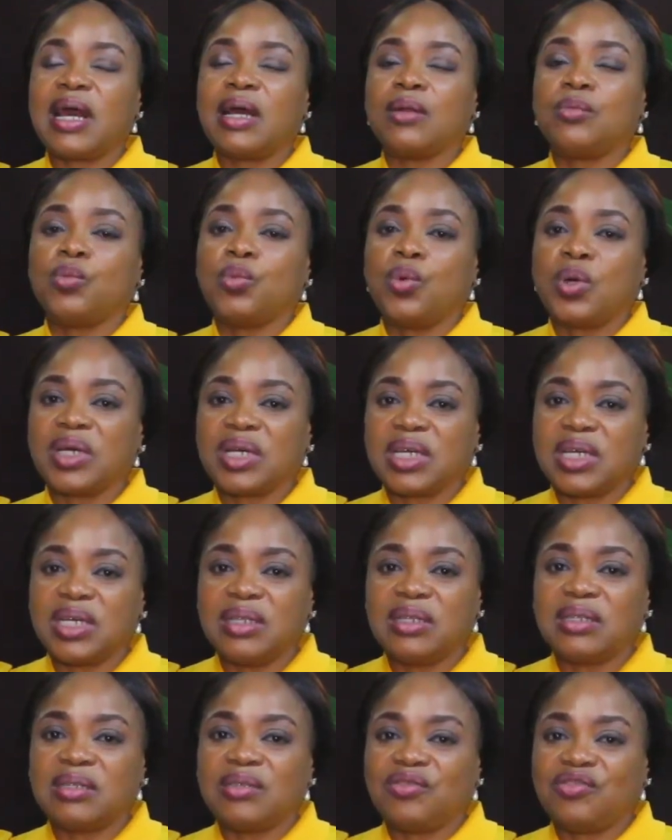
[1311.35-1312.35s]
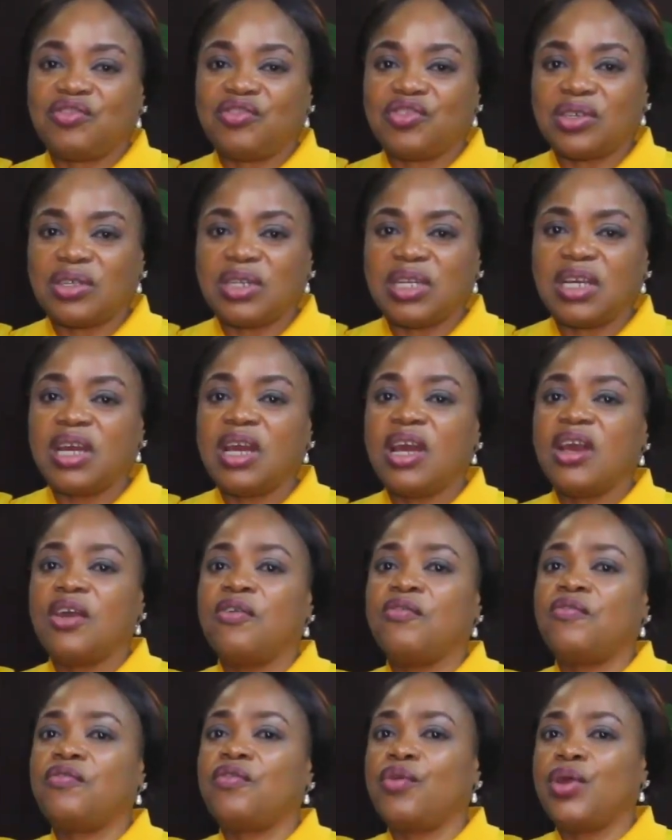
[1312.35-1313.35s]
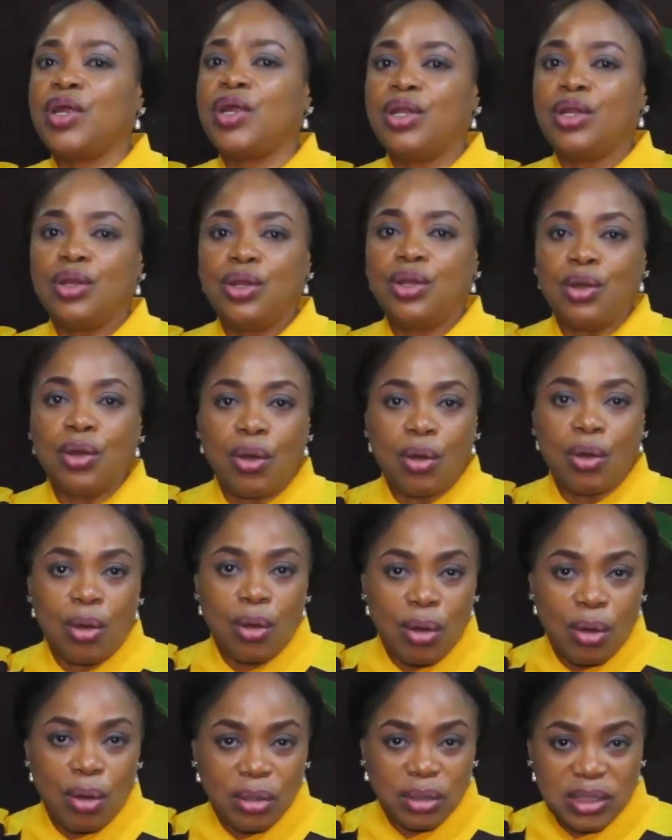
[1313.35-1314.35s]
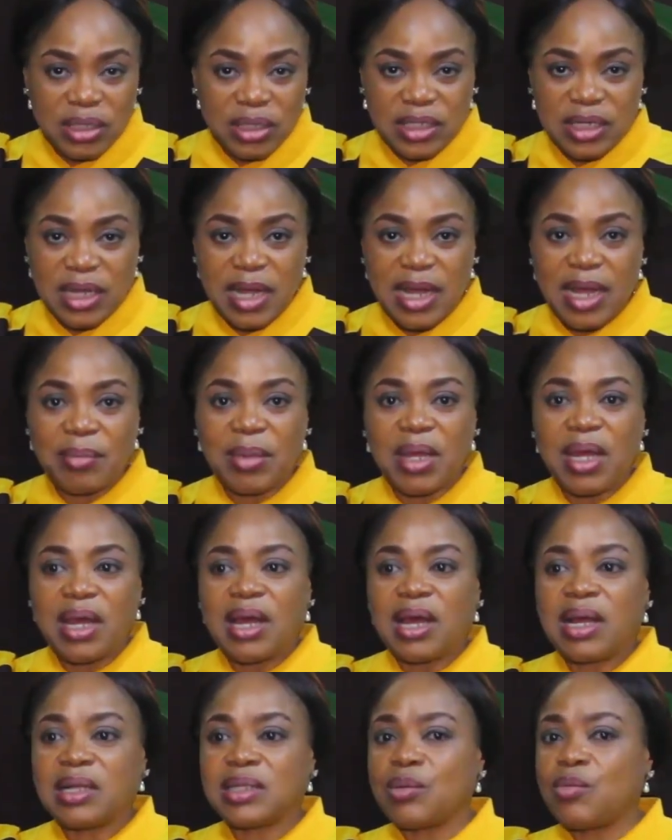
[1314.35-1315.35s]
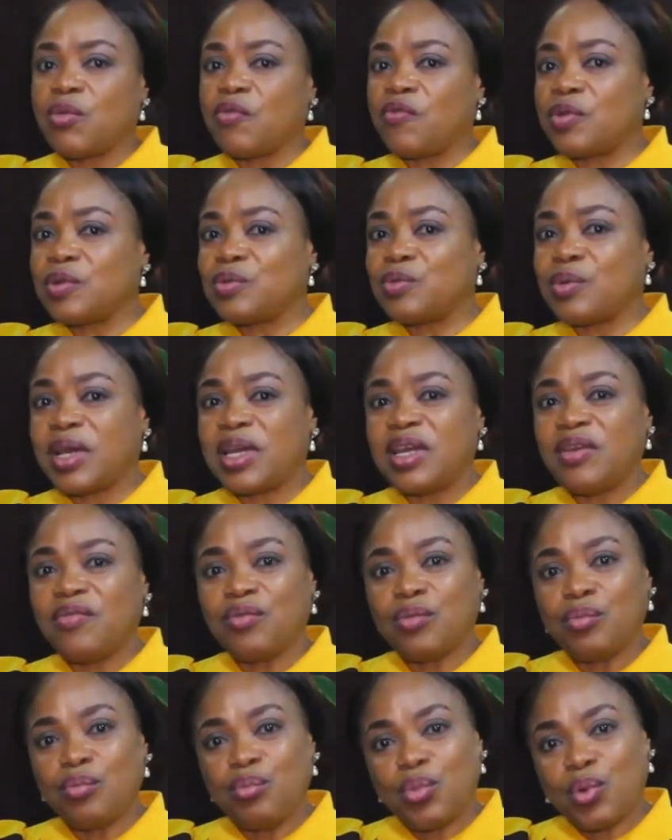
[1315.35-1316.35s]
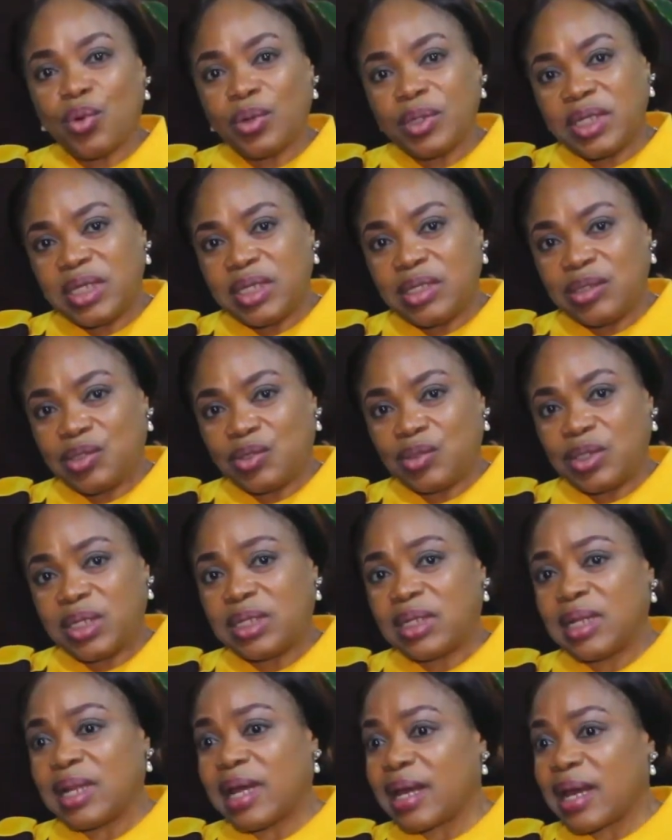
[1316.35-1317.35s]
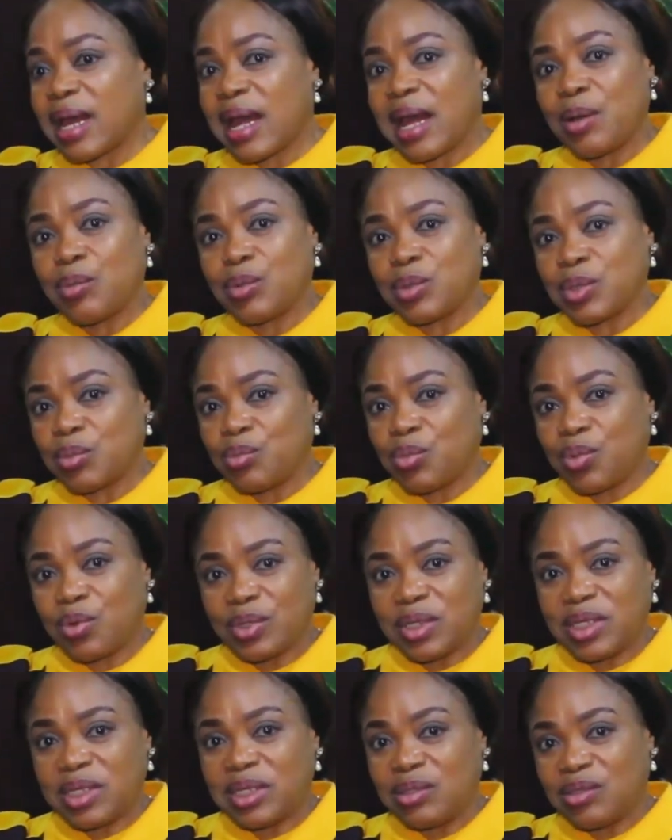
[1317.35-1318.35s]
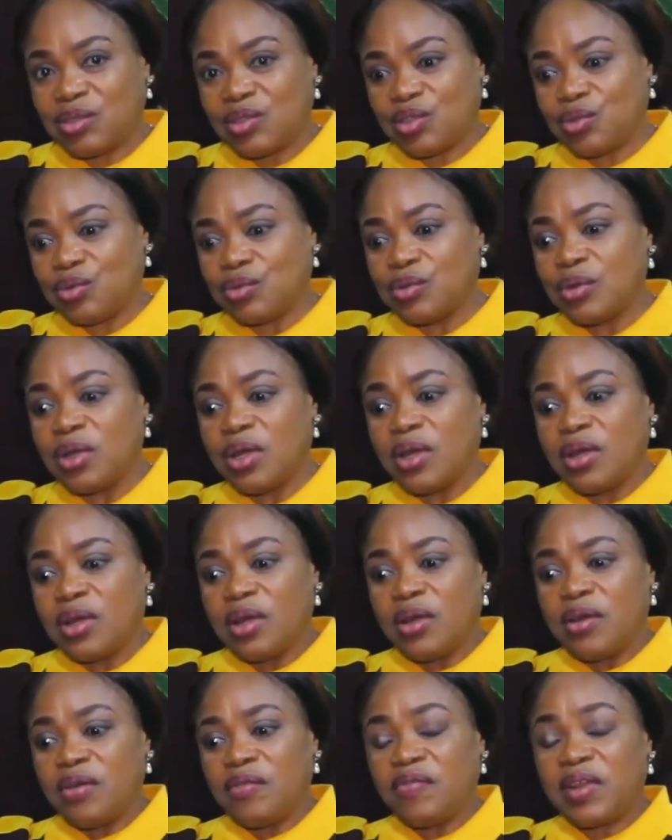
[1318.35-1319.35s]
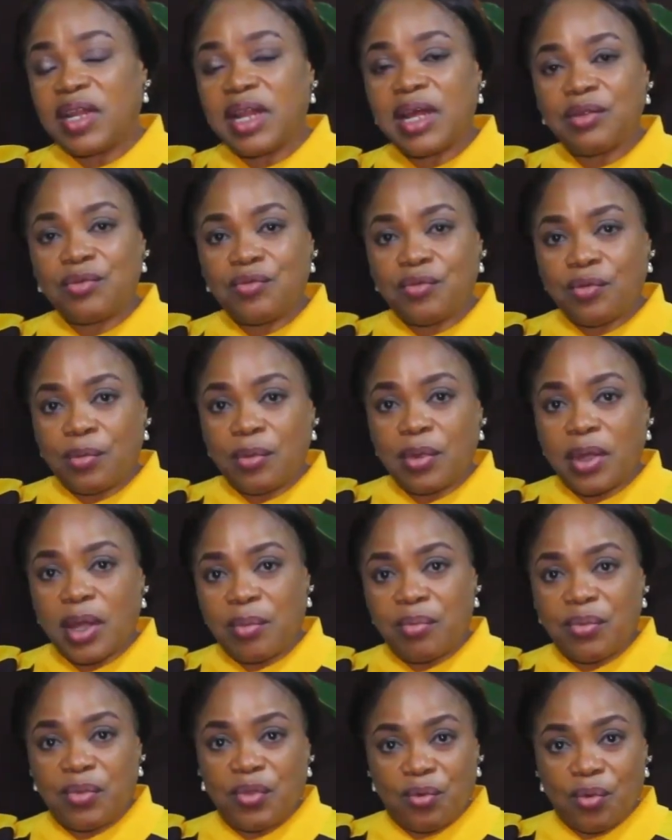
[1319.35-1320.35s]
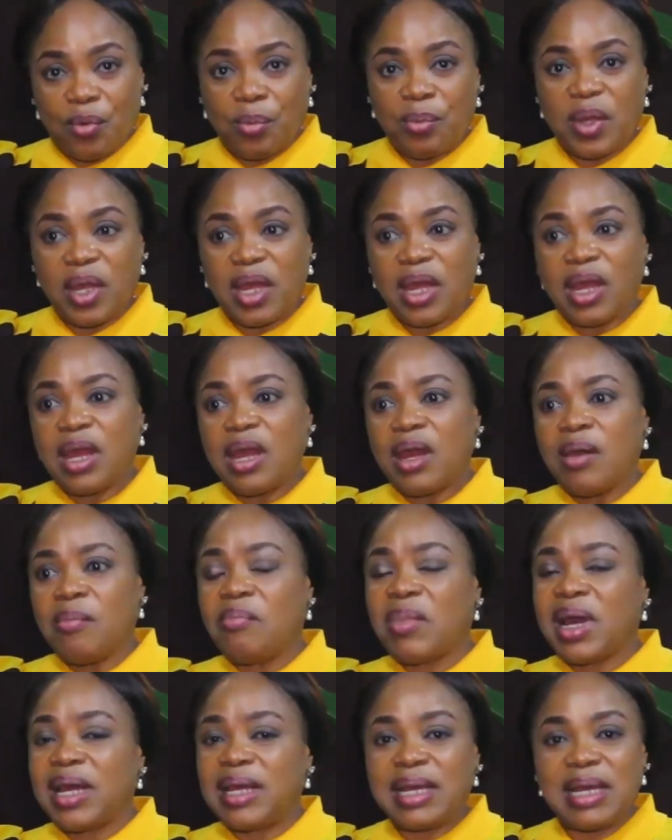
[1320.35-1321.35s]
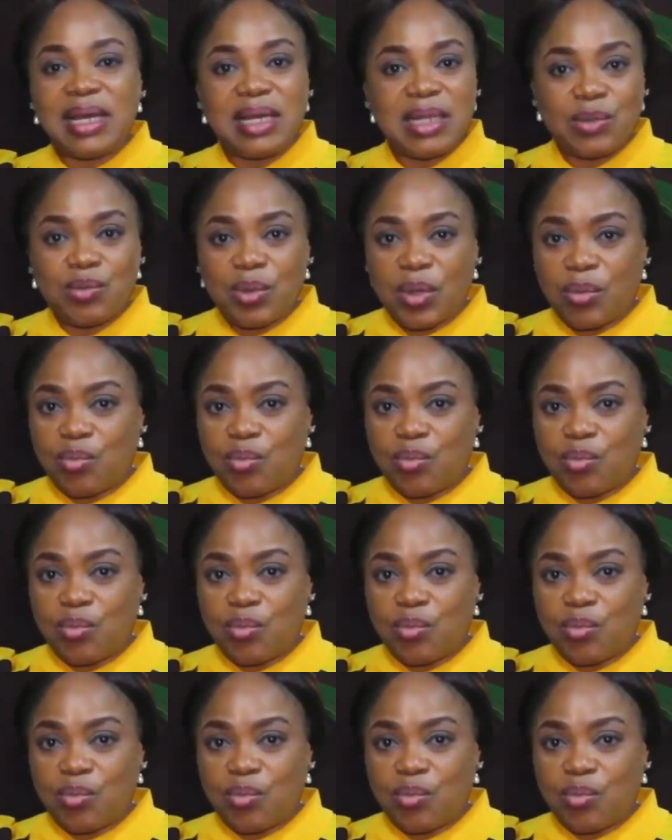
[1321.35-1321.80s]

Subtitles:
and working this journey for a long time. And some of us were even born into it, like I was born into philanthropy. My kids